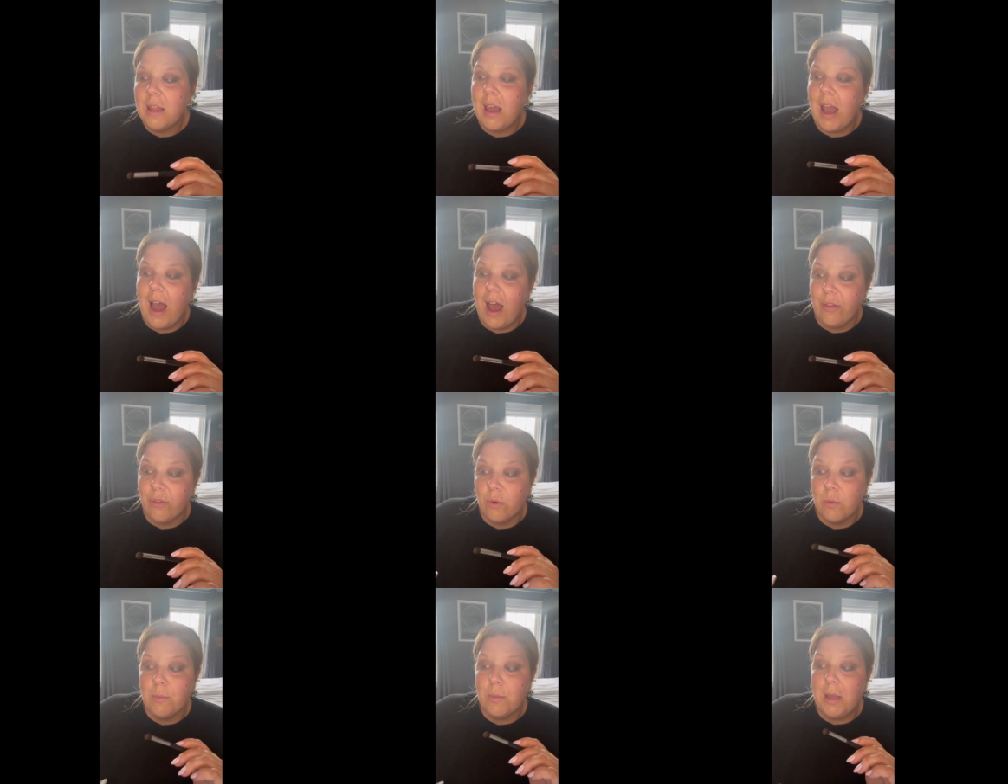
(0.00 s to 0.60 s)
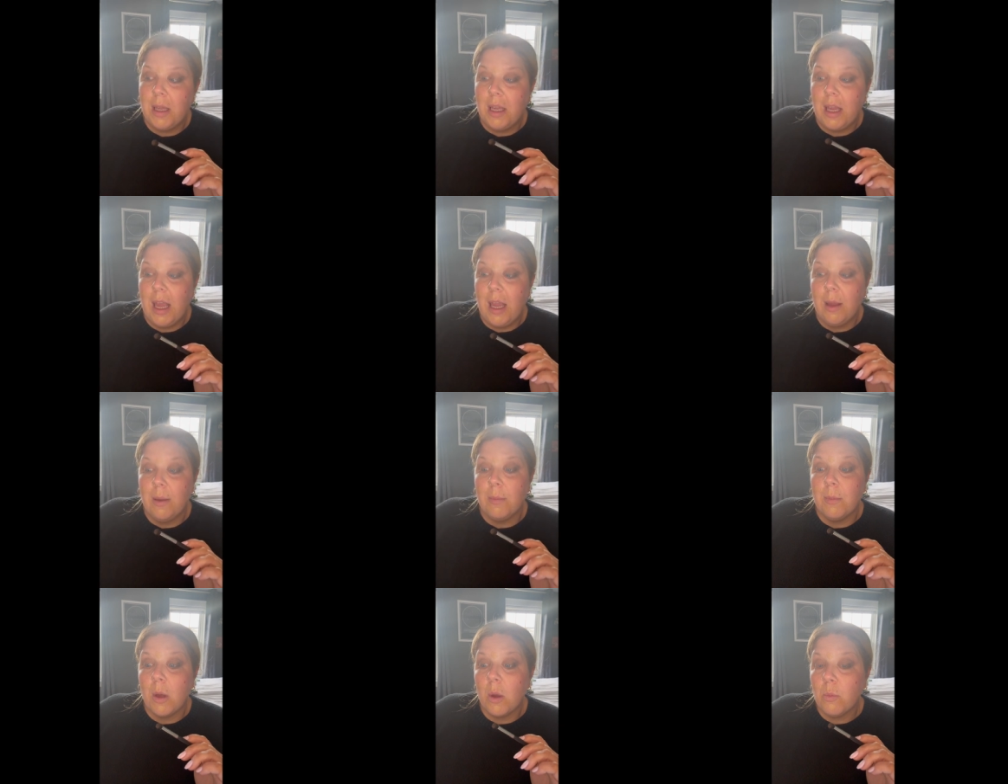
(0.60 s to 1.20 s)
Catherine
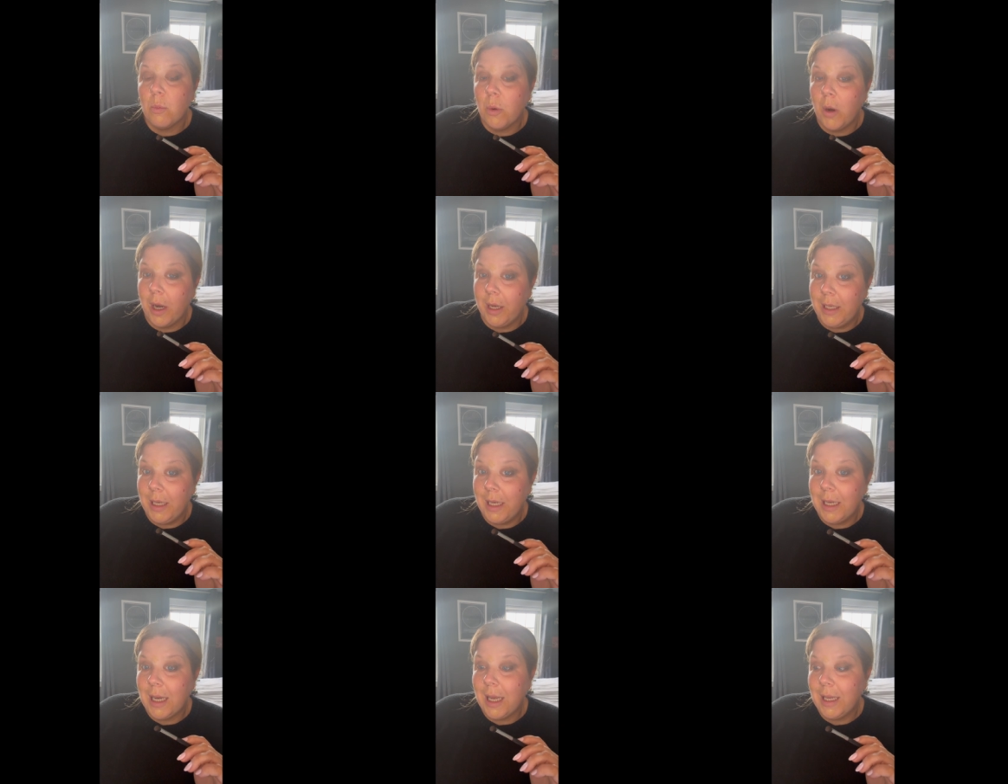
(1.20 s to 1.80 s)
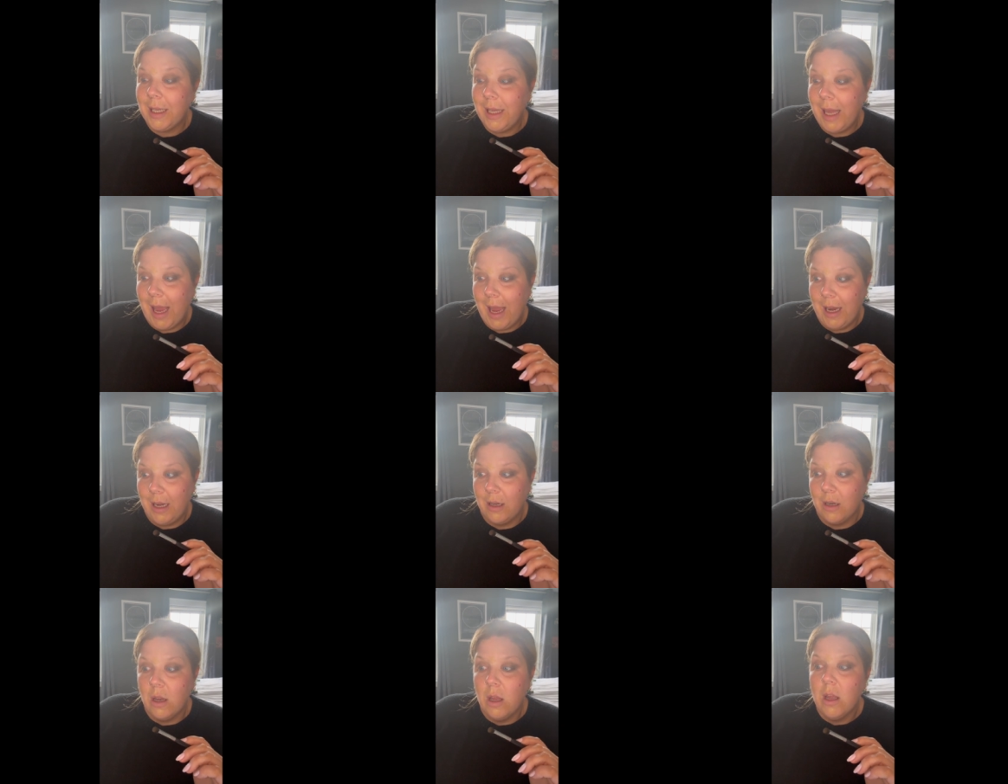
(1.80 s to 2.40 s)
became pregnant
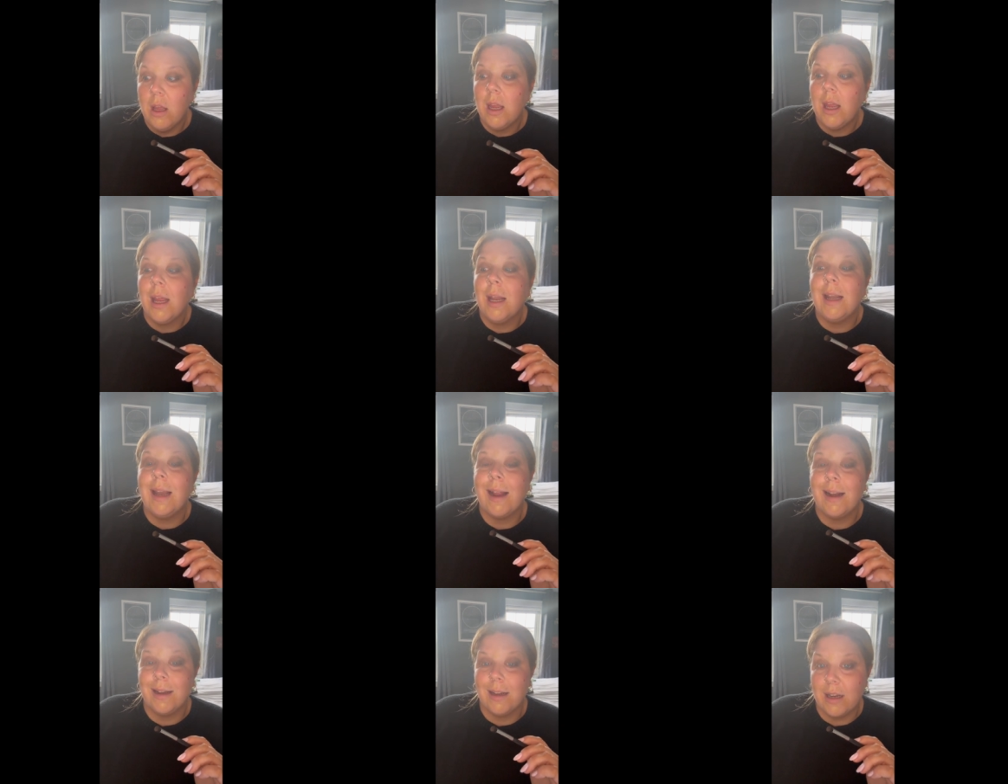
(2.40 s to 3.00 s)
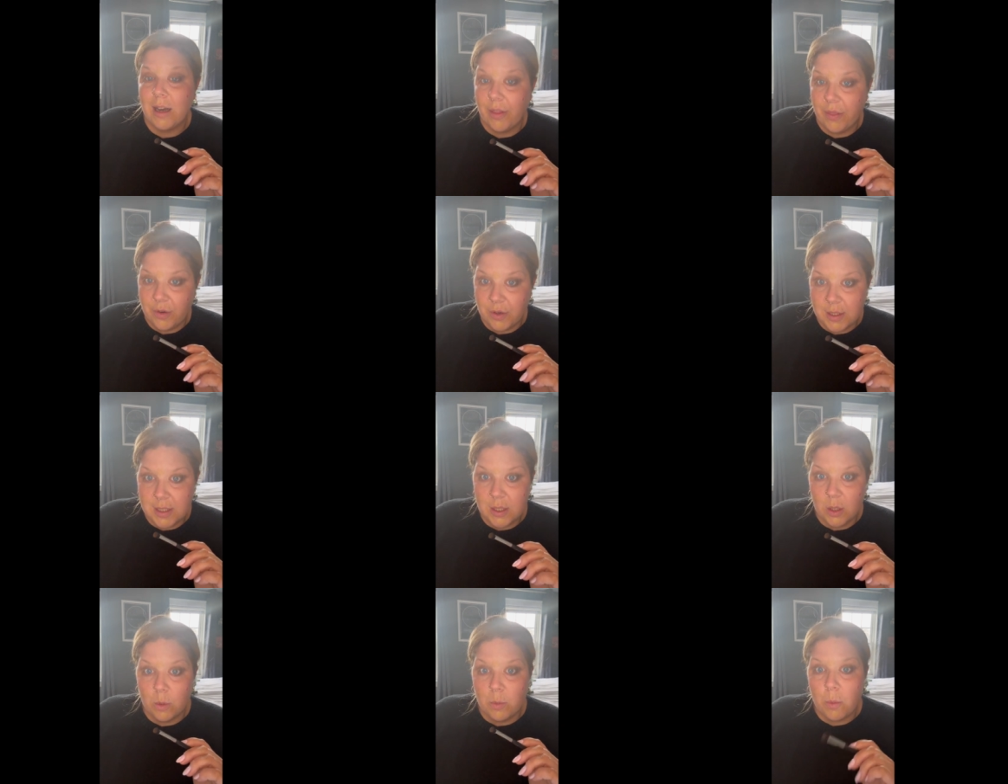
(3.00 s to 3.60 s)
again and had another
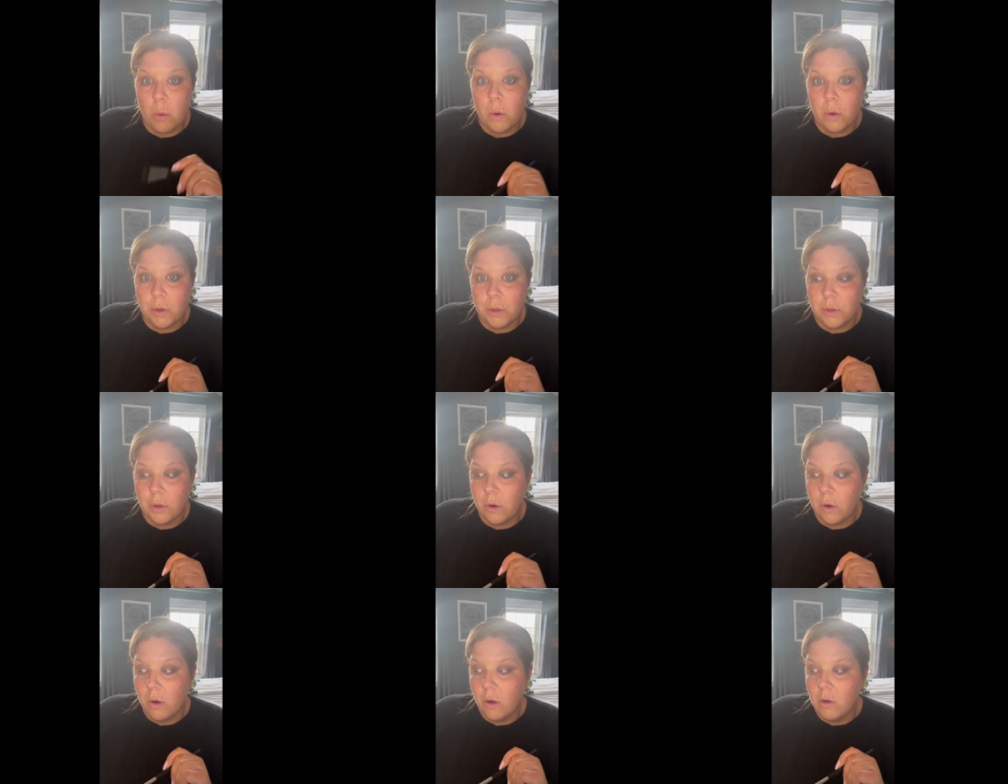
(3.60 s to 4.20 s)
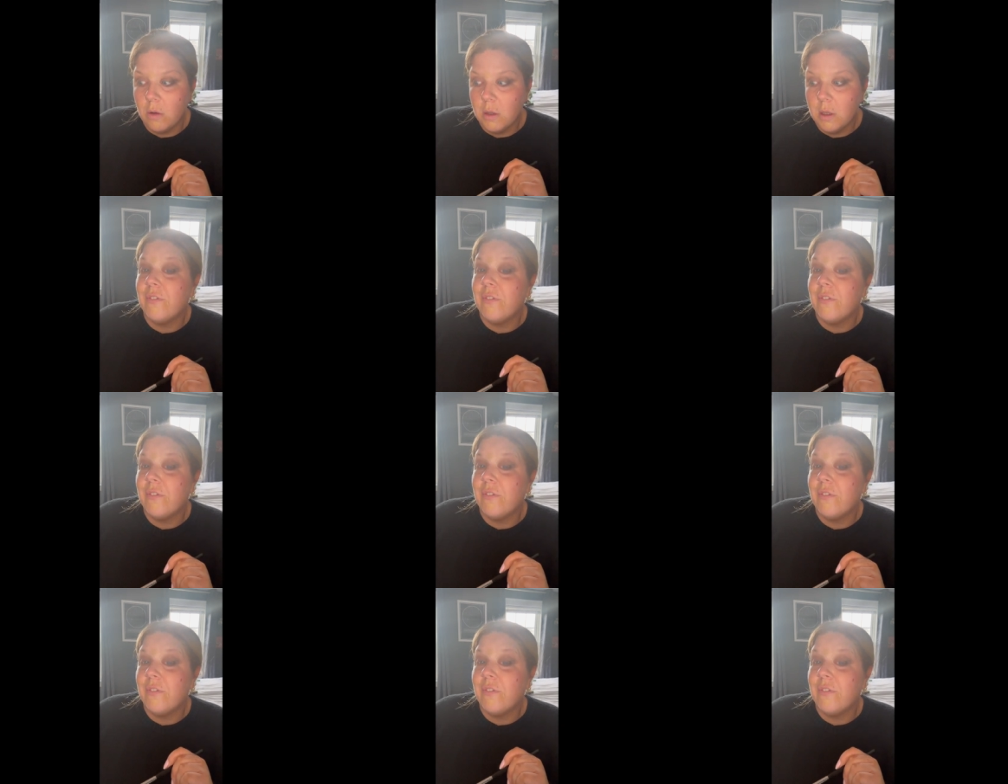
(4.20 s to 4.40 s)
stillborn girl.